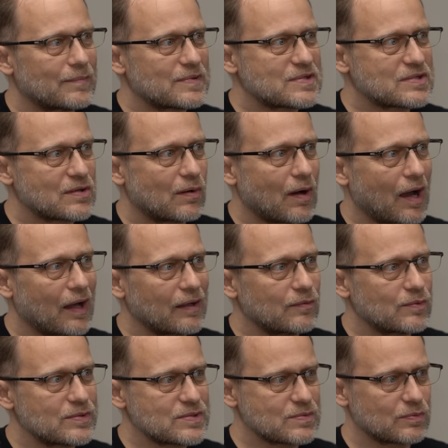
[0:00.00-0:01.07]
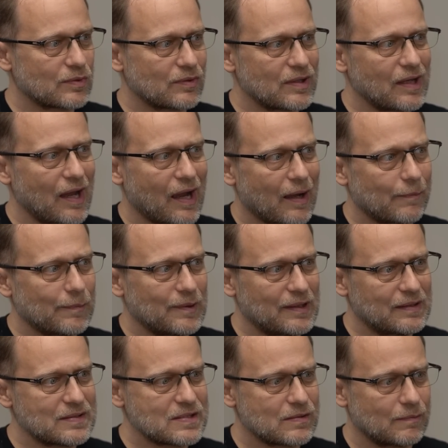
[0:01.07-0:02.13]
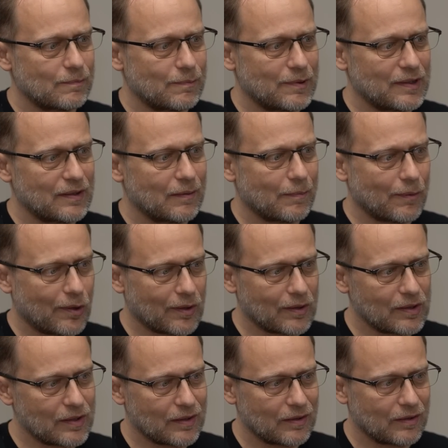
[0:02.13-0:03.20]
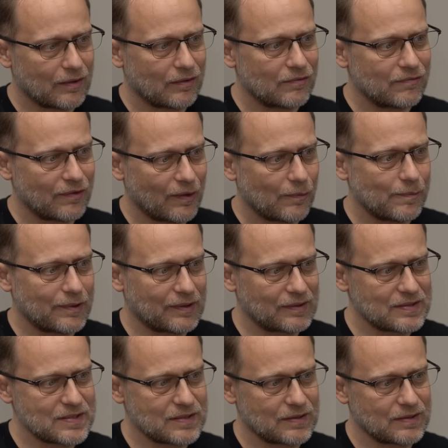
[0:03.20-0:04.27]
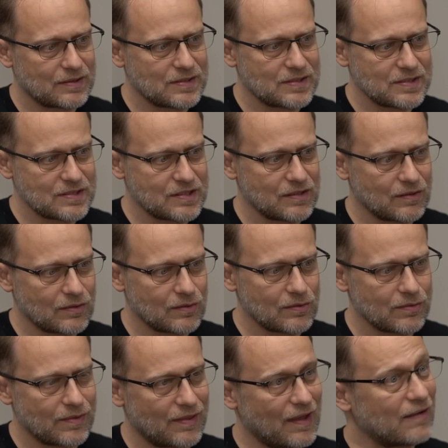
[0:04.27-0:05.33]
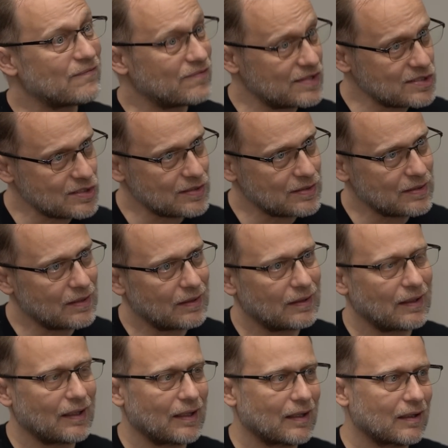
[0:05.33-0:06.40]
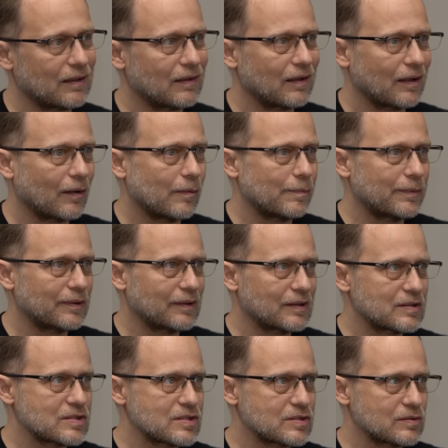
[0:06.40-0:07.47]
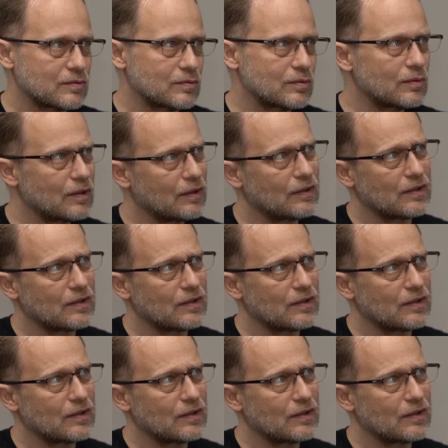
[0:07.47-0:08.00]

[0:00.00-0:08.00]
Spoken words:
so I was really happy to be a part of helping to steer that vision and helping to